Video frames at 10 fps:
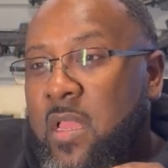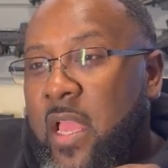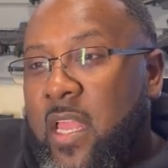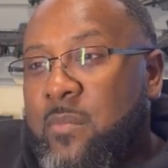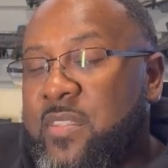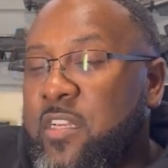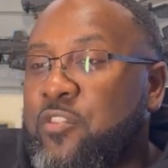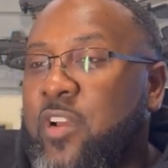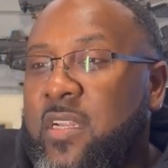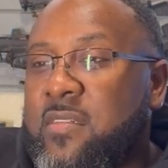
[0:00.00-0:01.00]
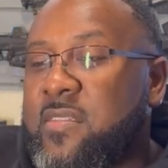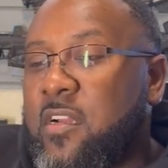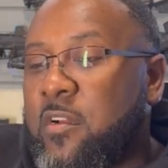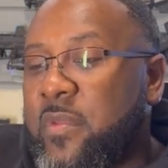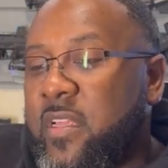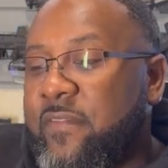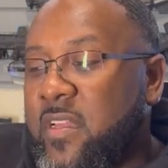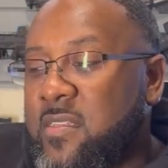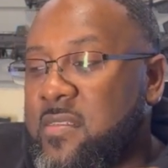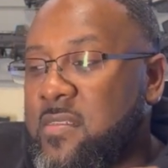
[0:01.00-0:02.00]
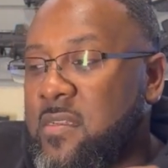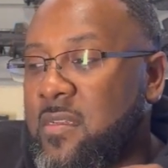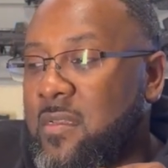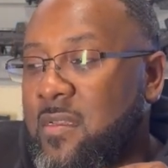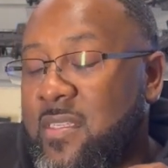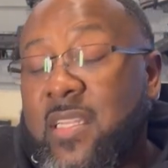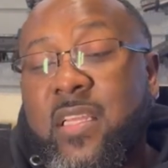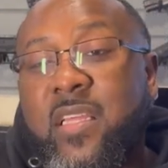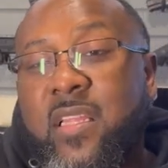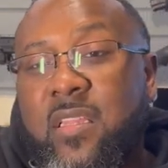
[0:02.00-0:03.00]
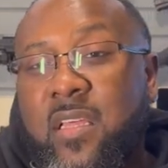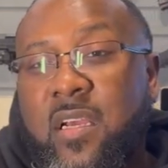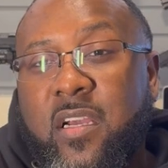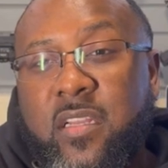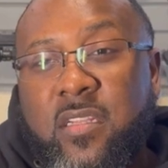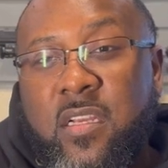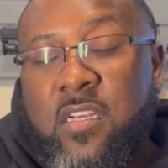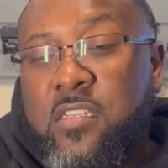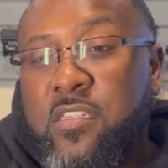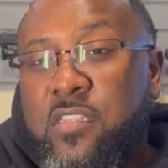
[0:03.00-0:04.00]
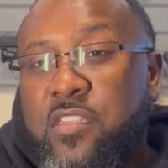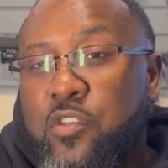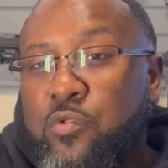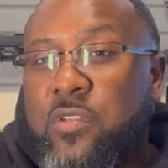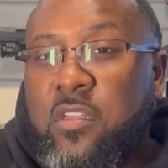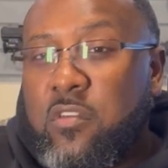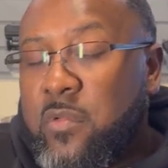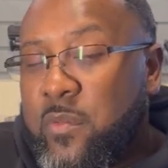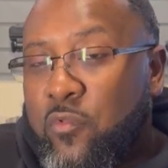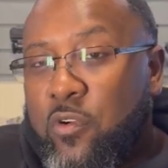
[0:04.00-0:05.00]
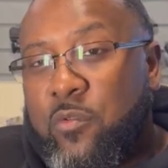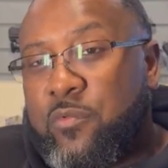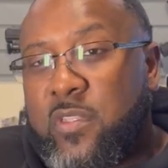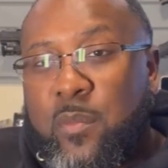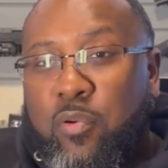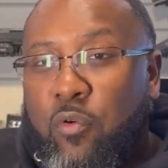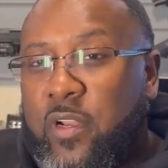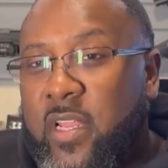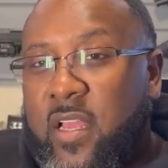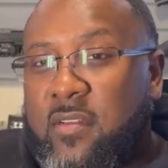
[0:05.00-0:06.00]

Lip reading: and I'm still trying to determine if it's because I need to get the gun tuned a little bit more with the porting now.